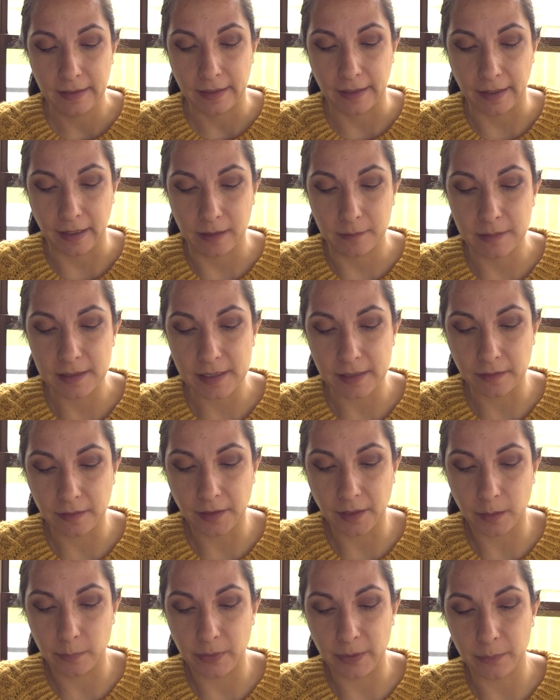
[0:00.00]
It's a
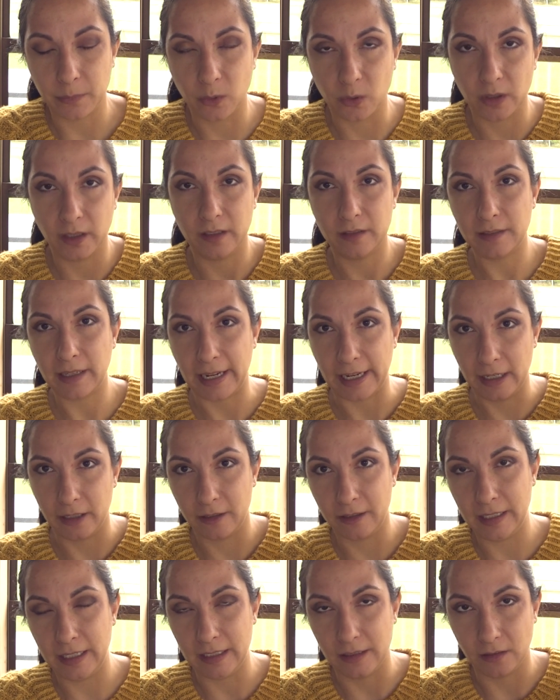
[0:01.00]
little bit more
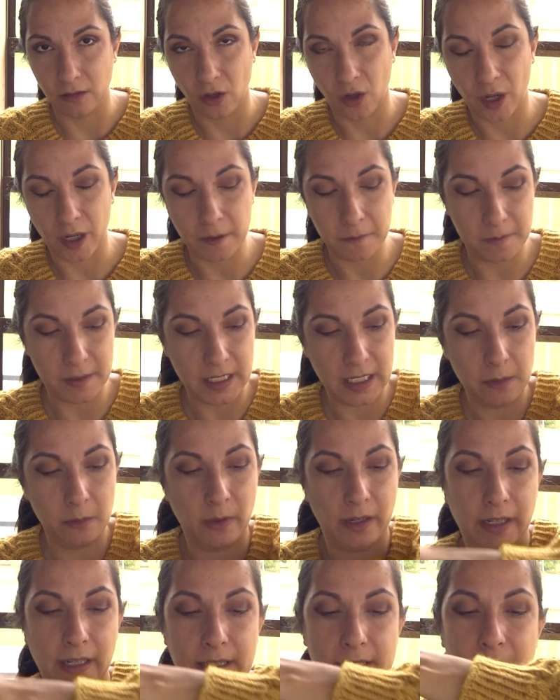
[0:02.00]
airy and lofty,
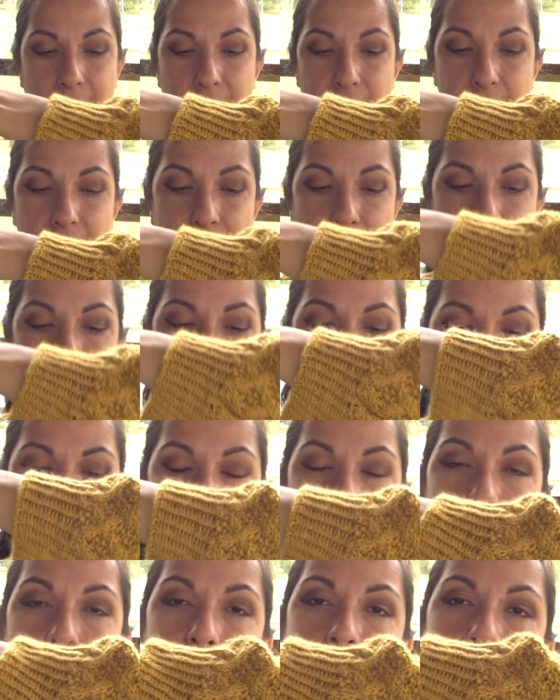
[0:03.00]
whereas this is
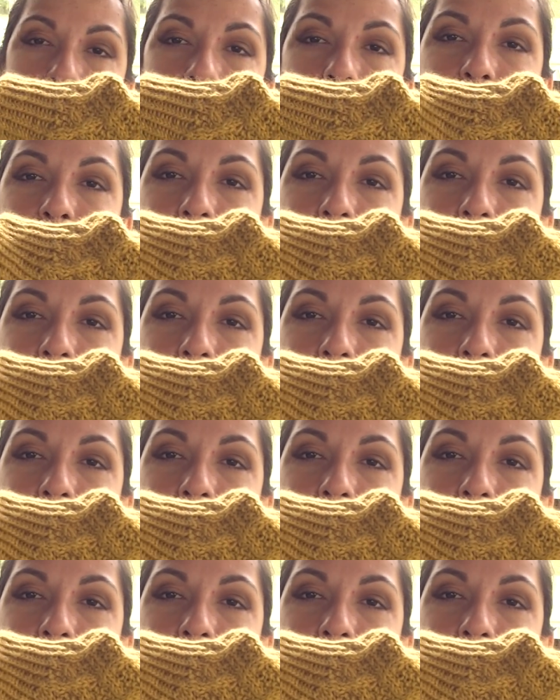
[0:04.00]
just, it's